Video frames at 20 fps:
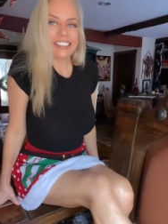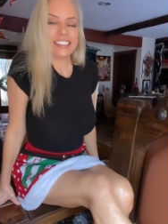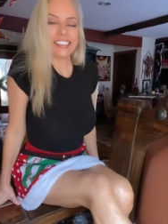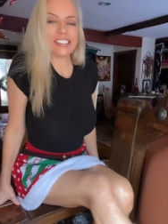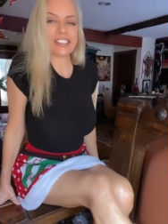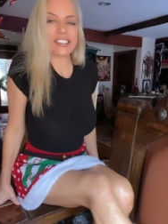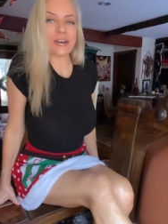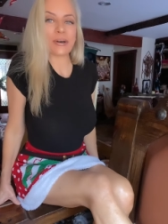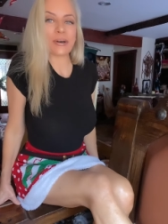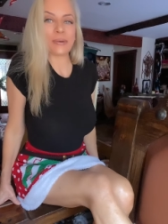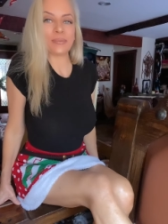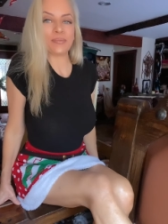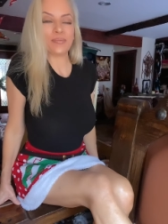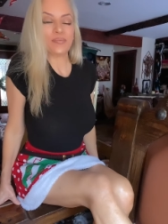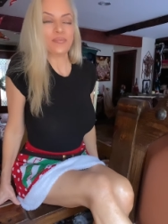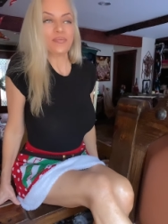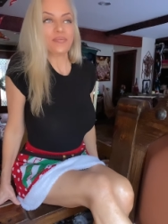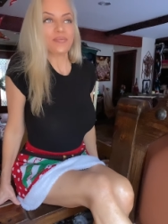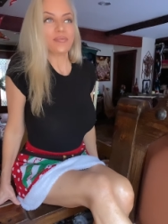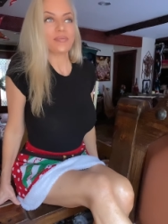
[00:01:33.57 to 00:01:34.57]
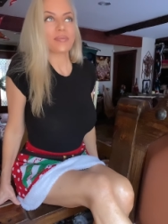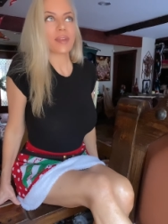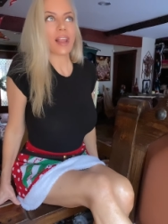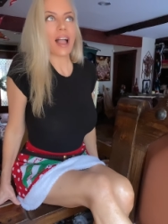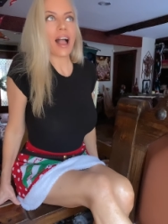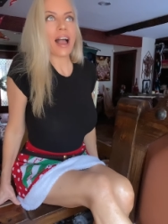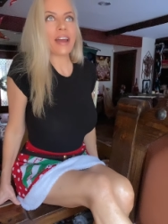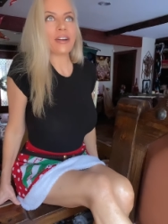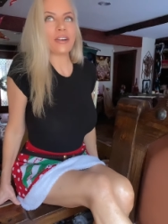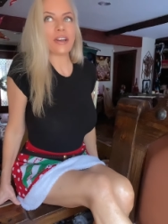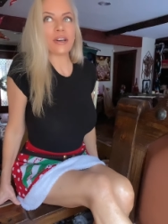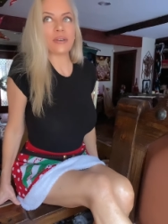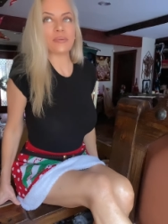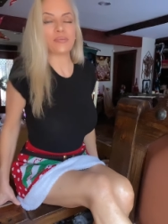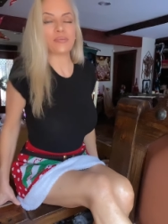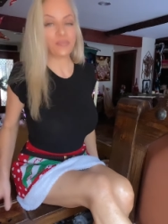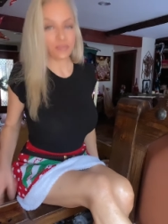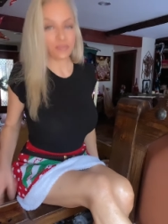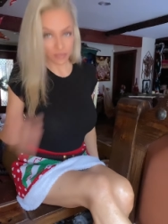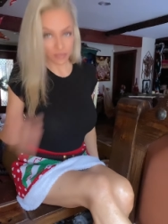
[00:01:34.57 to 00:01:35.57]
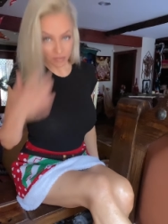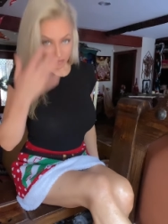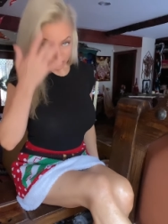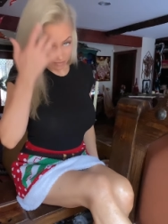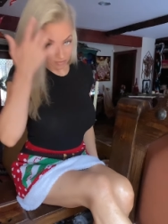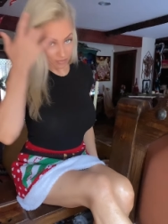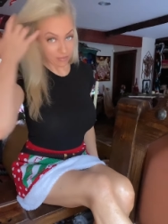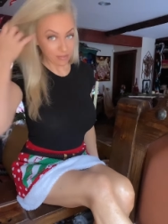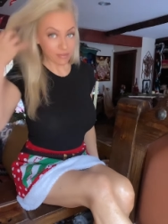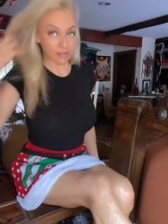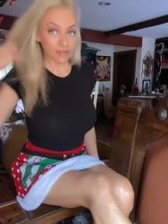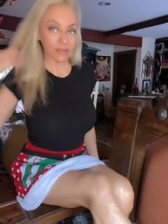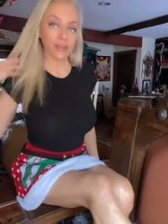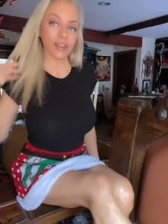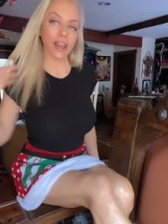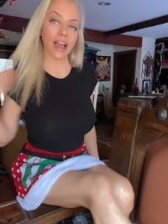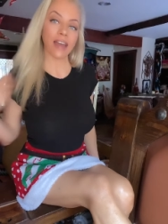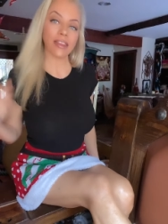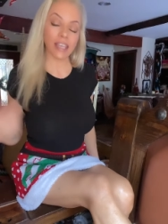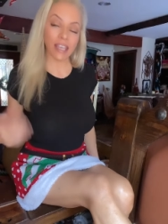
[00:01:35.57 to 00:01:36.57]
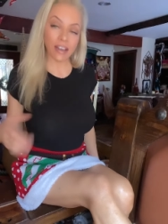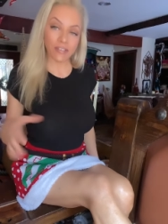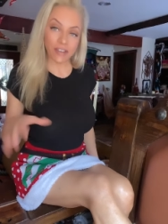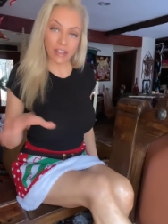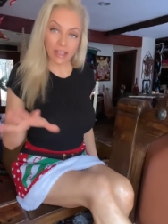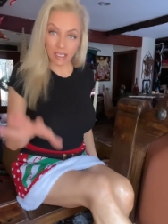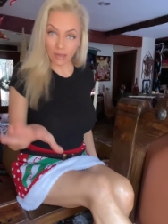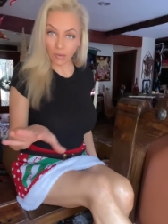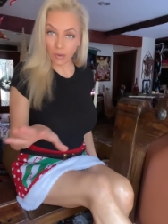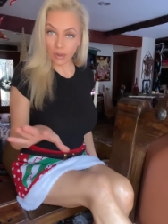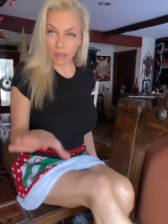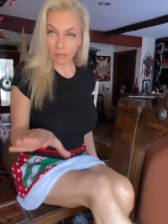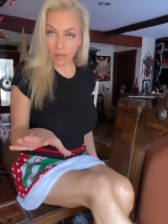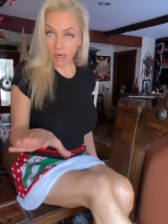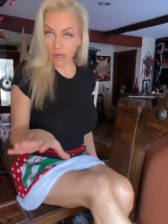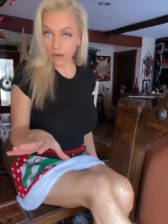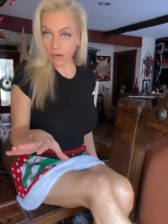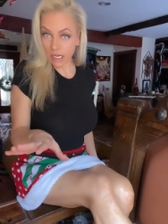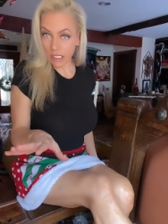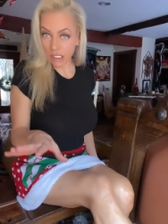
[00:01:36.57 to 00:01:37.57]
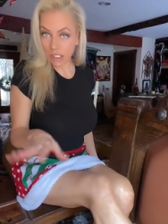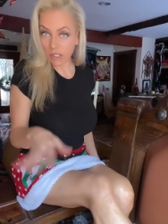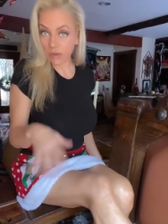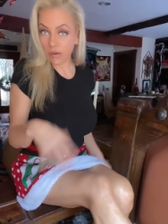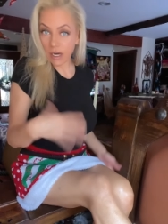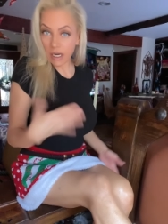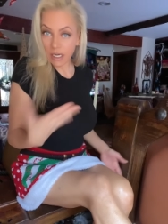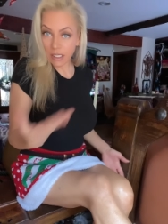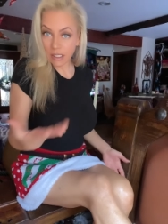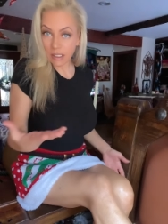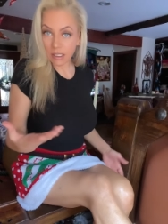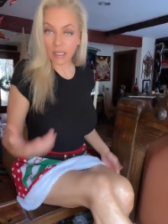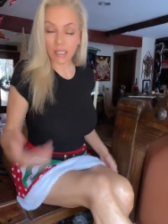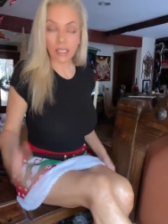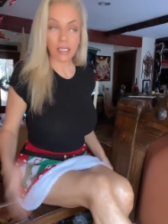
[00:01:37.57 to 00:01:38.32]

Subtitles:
So, I don't know. I think everything within moderation, right?